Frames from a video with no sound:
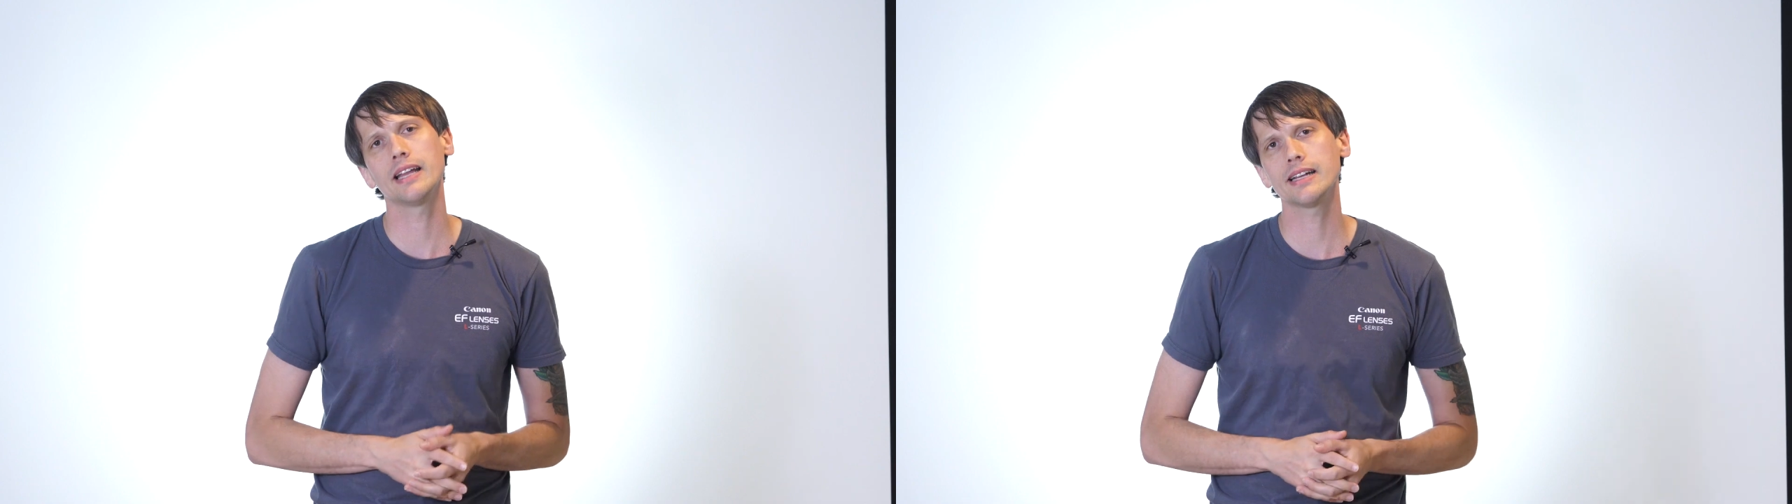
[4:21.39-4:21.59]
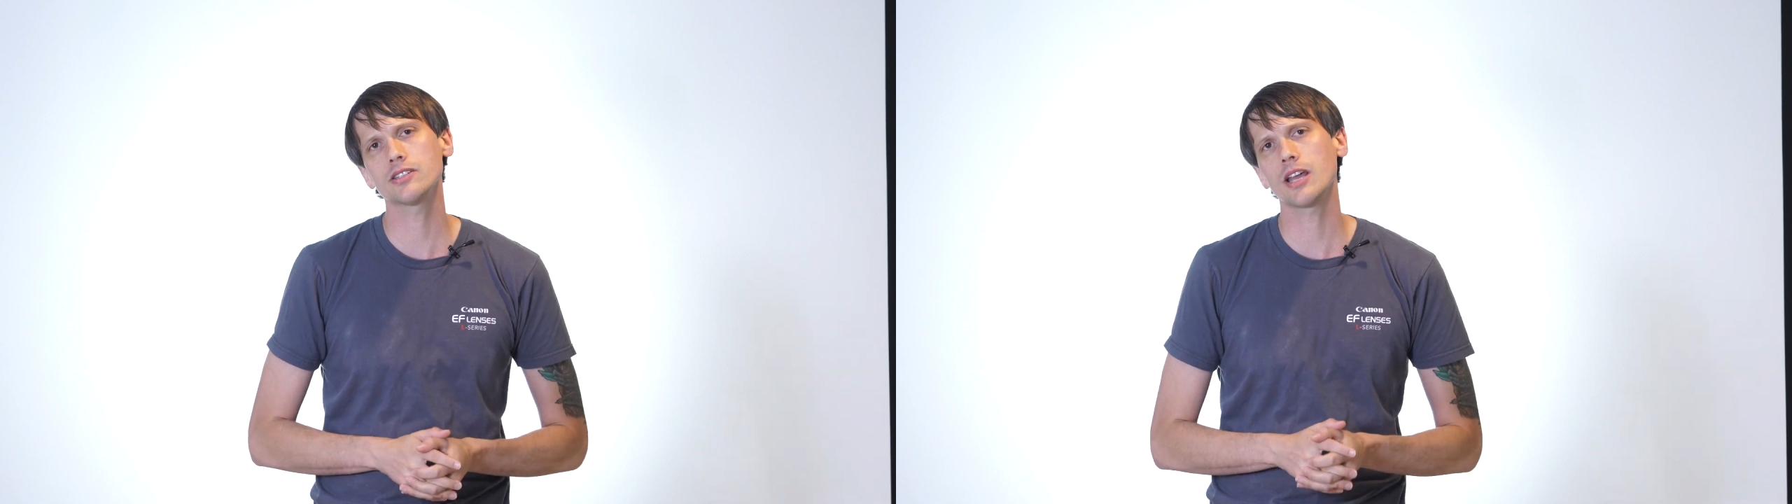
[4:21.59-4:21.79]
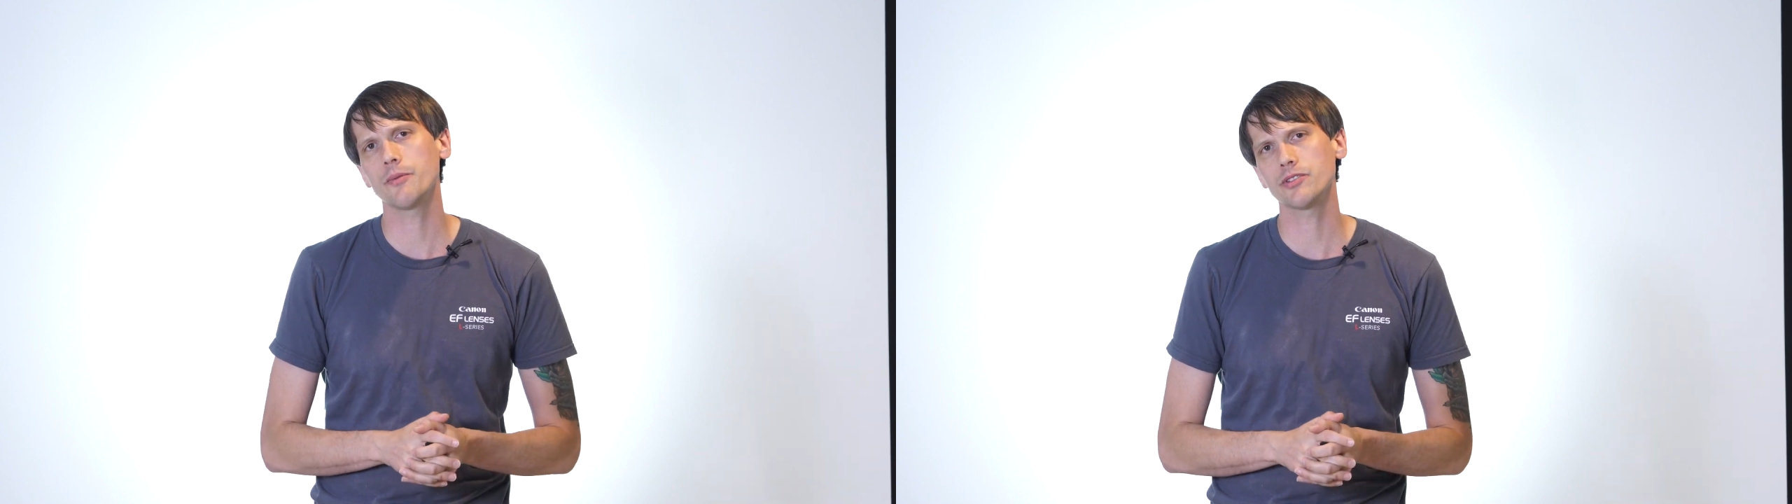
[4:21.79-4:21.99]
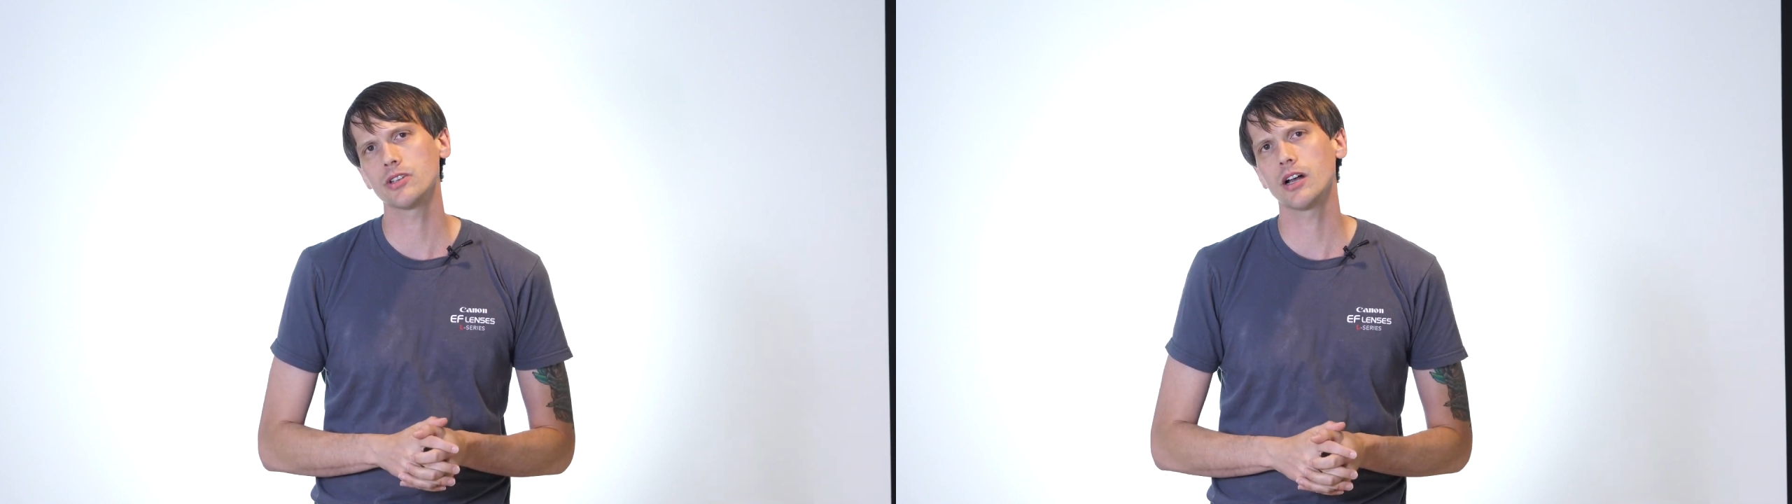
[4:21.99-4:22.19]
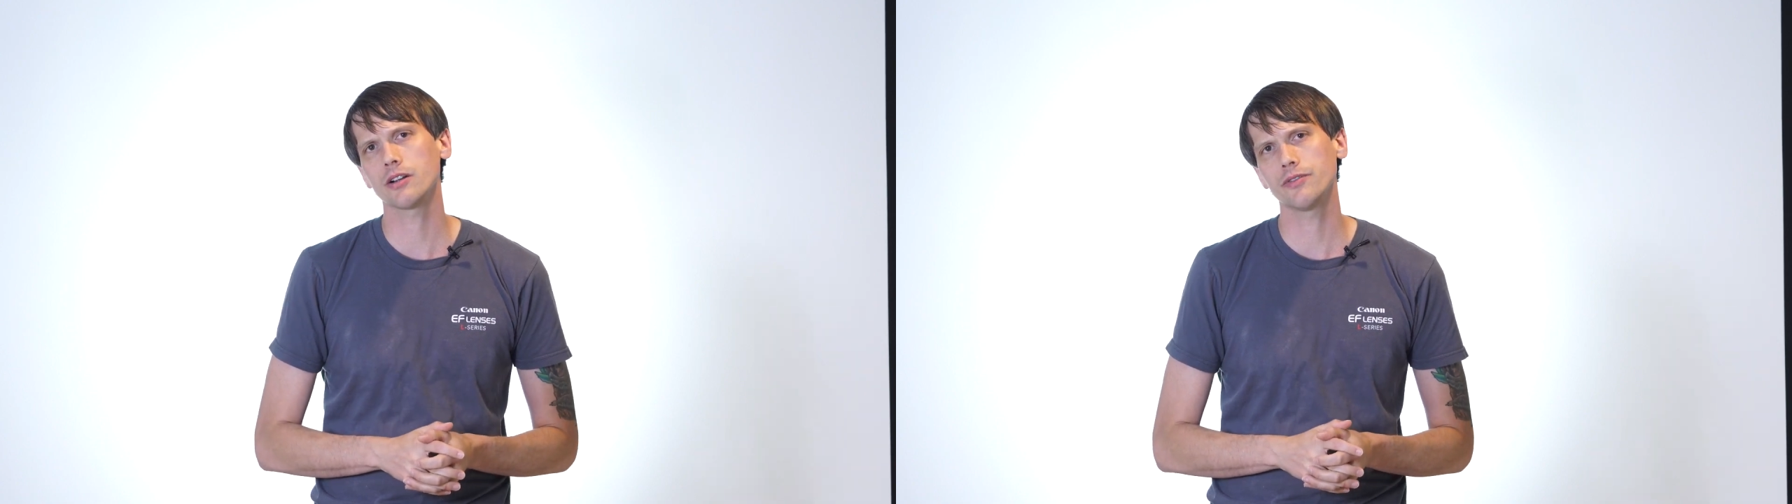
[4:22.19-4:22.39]
landscape
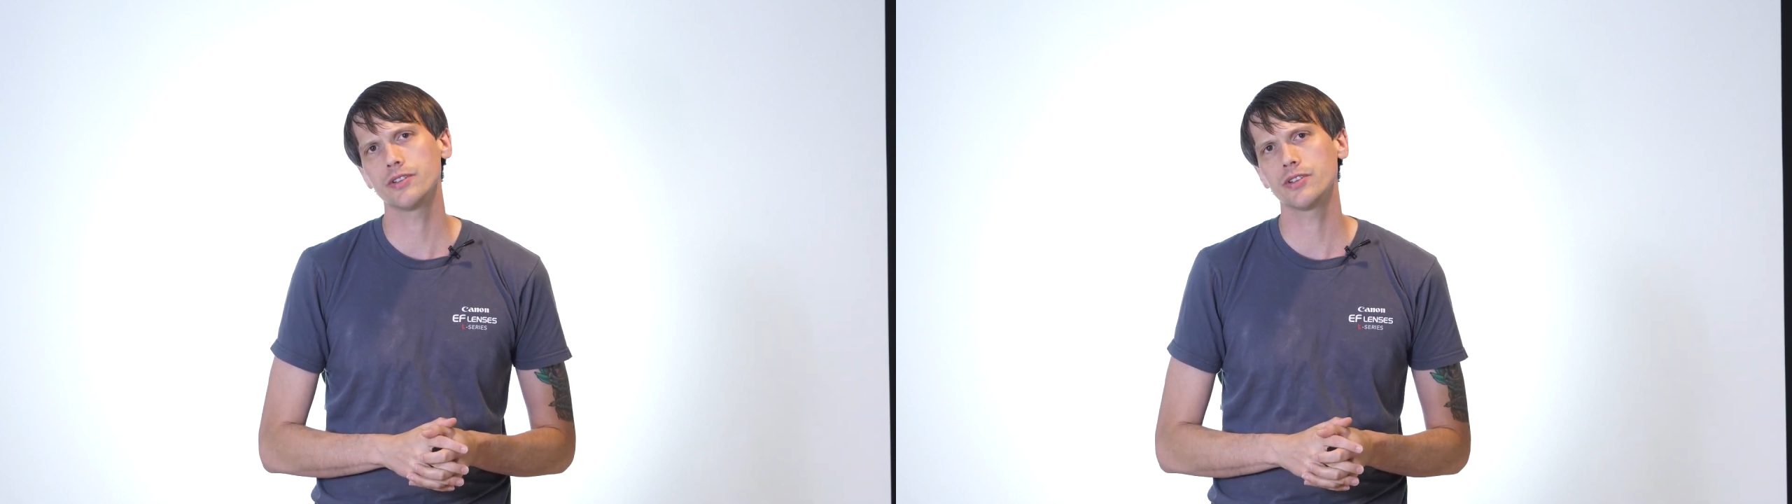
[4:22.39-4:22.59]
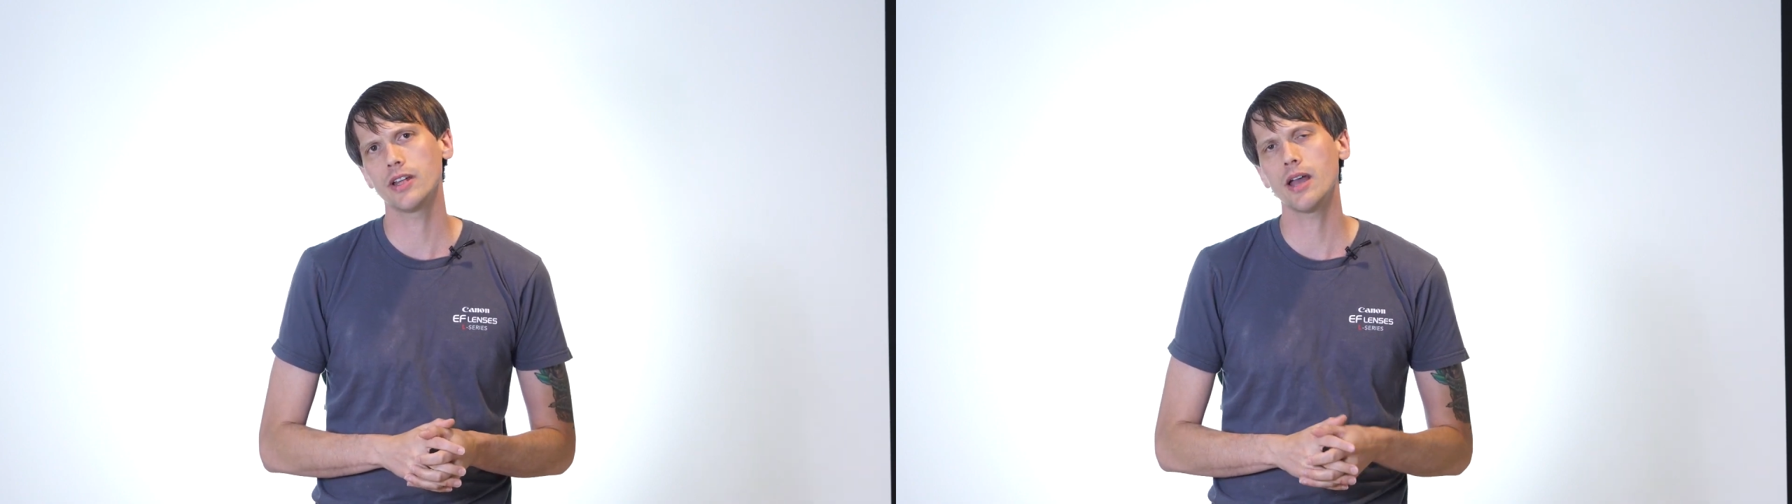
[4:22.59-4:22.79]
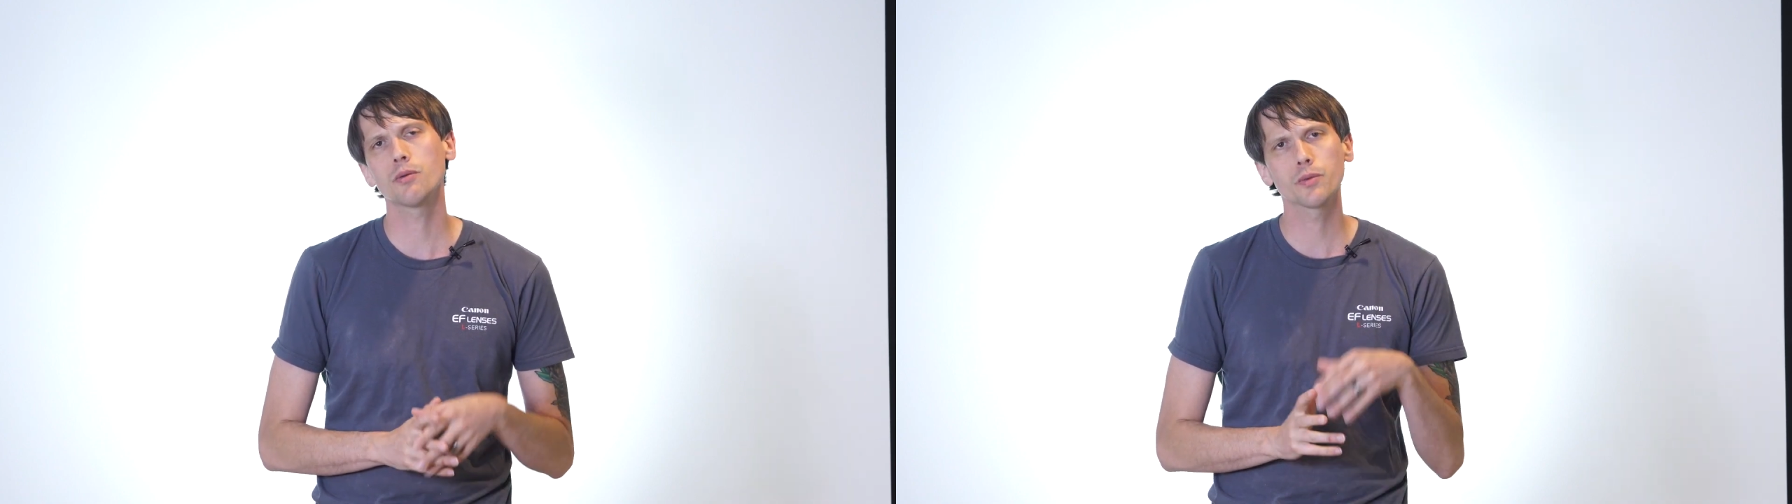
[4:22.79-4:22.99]
photography today.